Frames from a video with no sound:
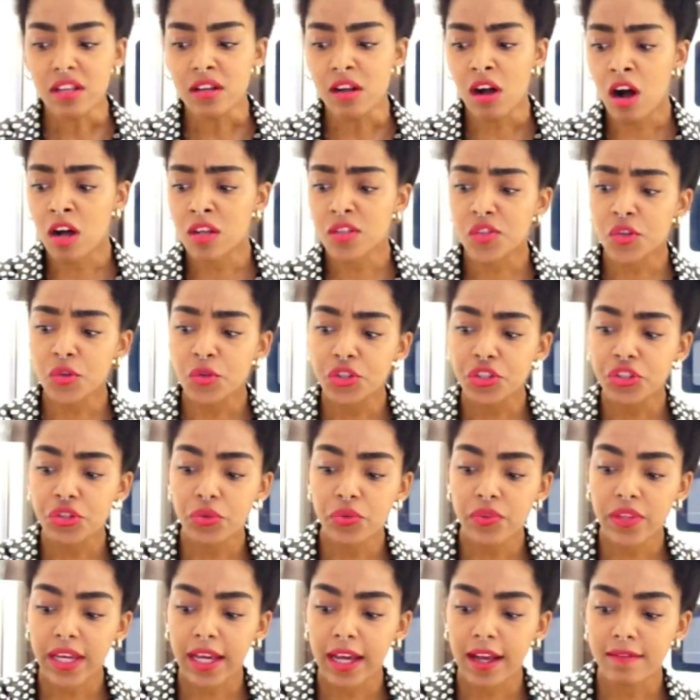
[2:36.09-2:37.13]
Also
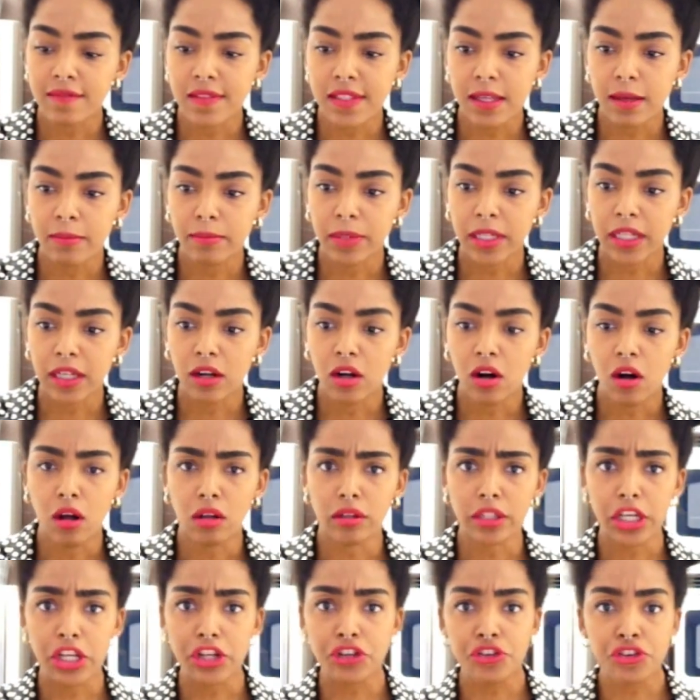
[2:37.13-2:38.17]
too, they have something
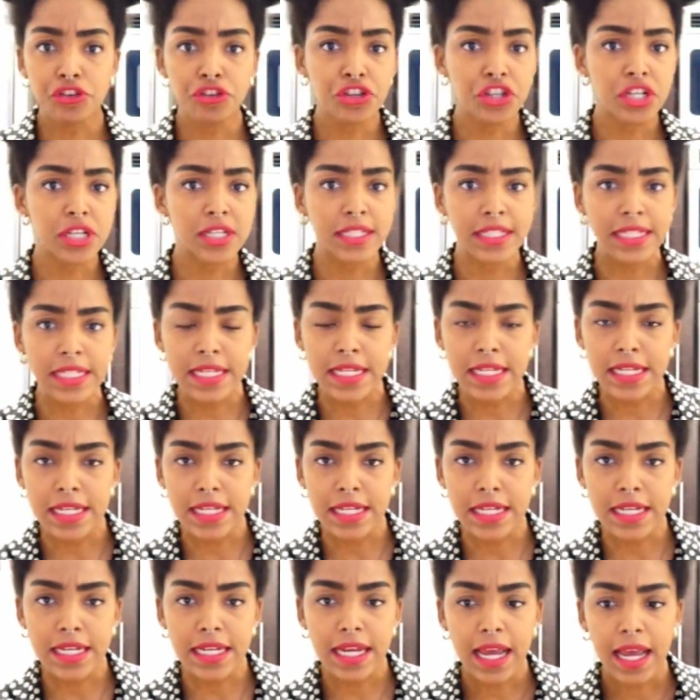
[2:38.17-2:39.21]
called energy
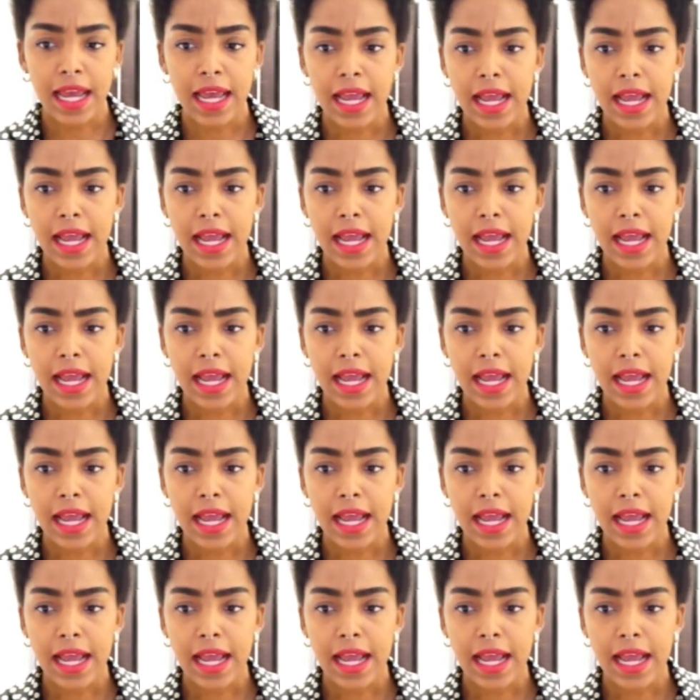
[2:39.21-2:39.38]
tea.